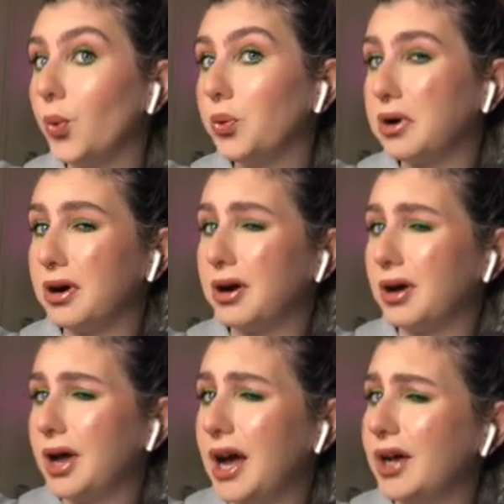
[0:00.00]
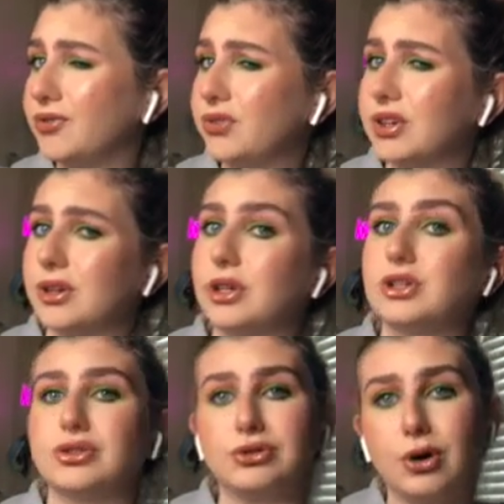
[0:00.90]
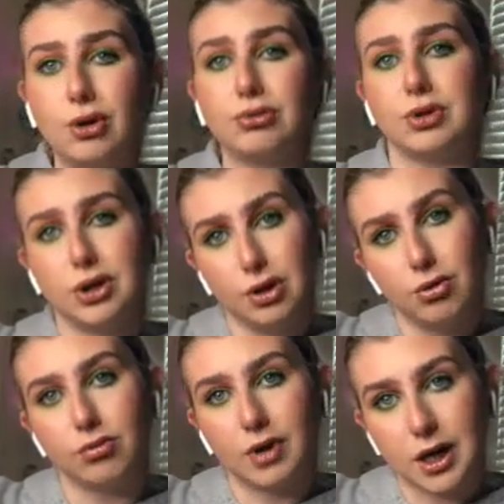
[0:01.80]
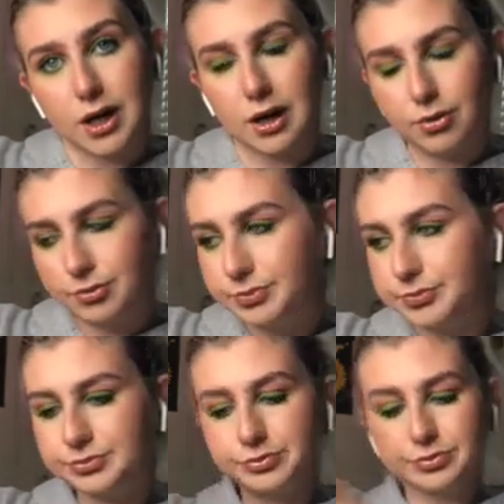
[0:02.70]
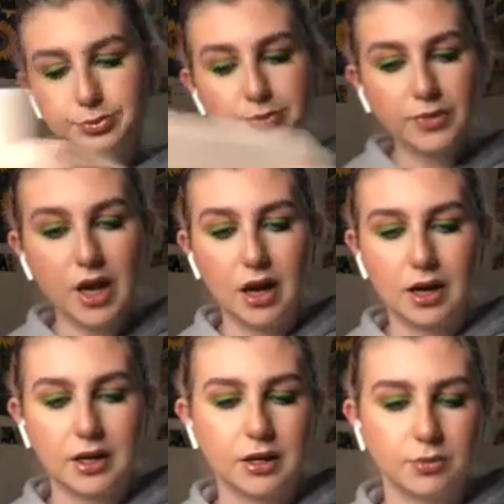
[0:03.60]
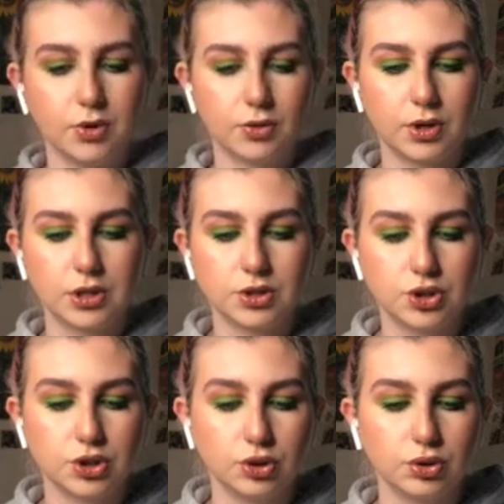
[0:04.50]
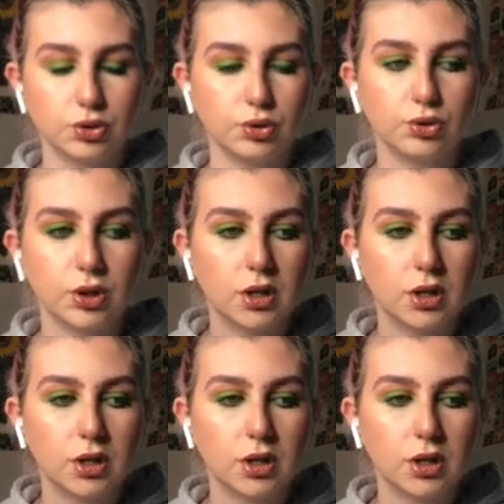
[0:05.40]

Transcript: girl, I feel so cute right now. I am going to